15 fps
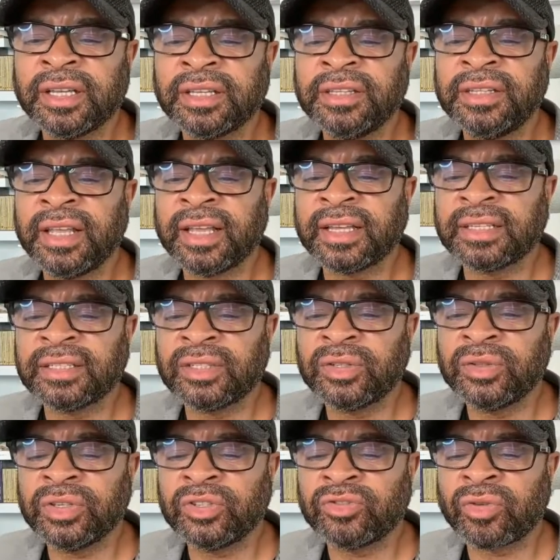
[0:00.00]
Next to
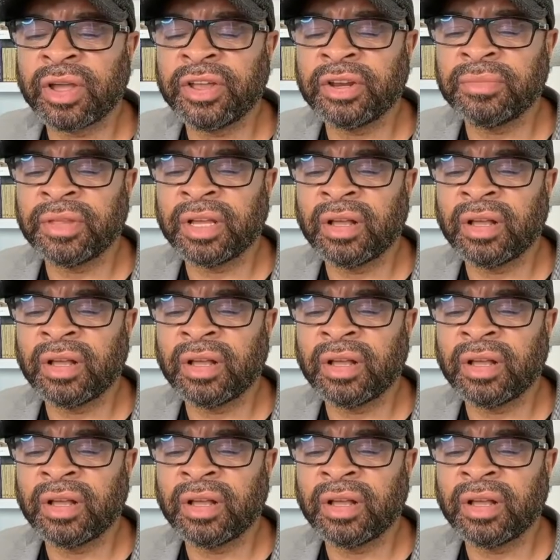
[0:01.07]
the striatum, the